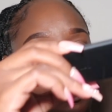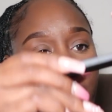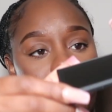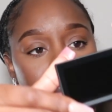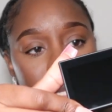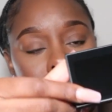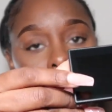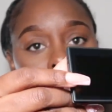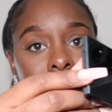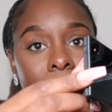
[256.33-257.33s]
Put
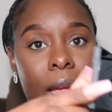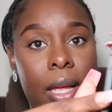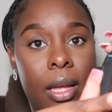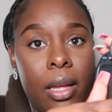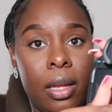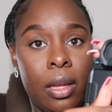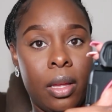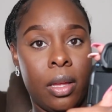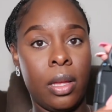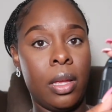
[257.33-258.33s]
that back.
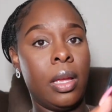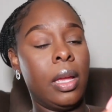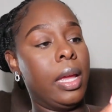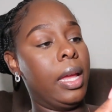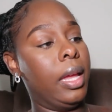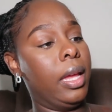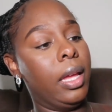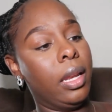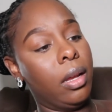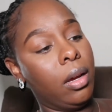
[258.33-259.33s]

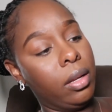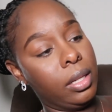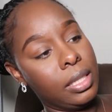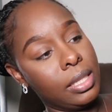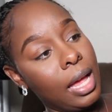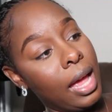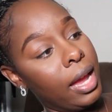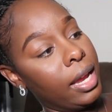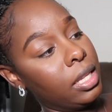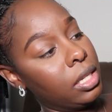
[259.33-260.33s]
And on the
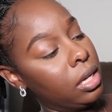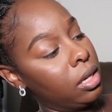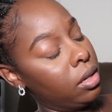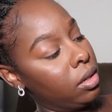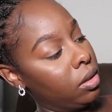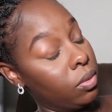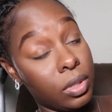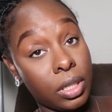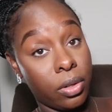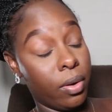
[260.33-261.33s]
side,
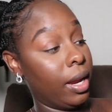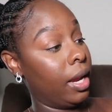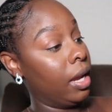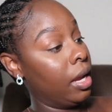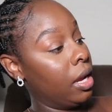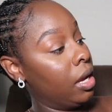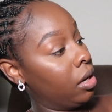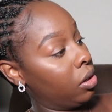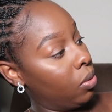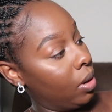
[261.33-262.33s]
which is great,
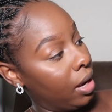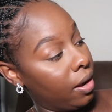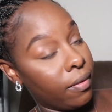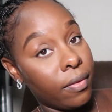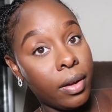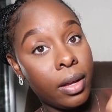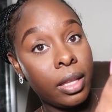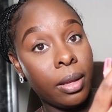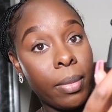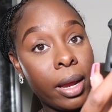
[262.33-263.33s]
you have
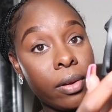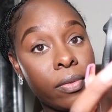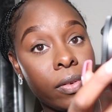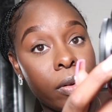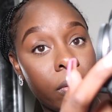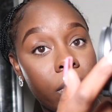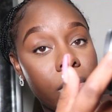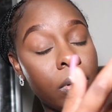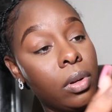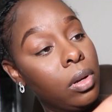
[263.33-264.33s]
the
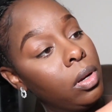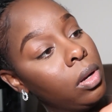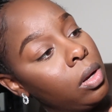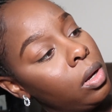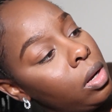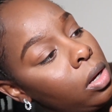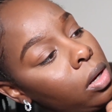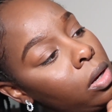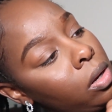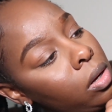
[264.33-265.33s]
microphone,
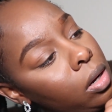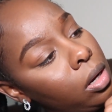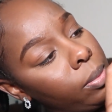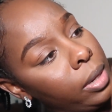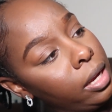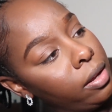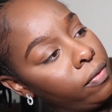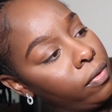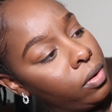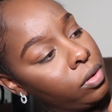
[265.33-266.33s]

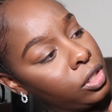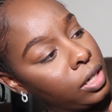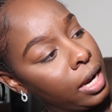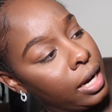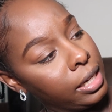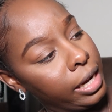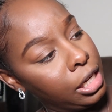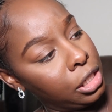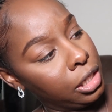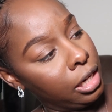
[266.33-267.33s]
headphone jack, the
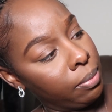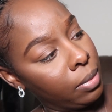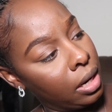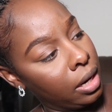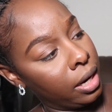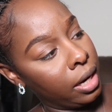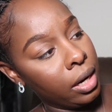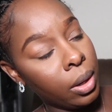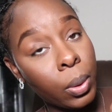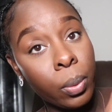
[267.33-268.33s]
HDMI,
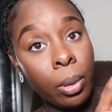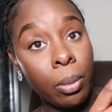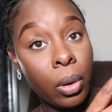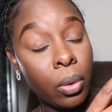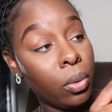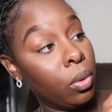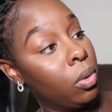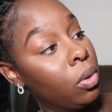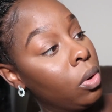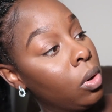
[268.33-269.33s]
remote,
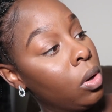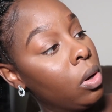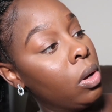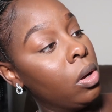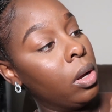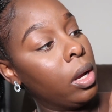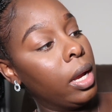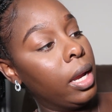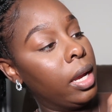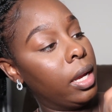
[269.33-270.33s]

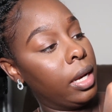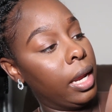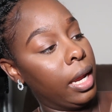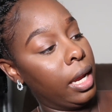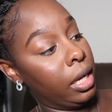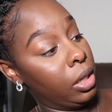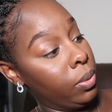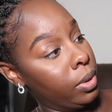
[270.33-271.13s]
and a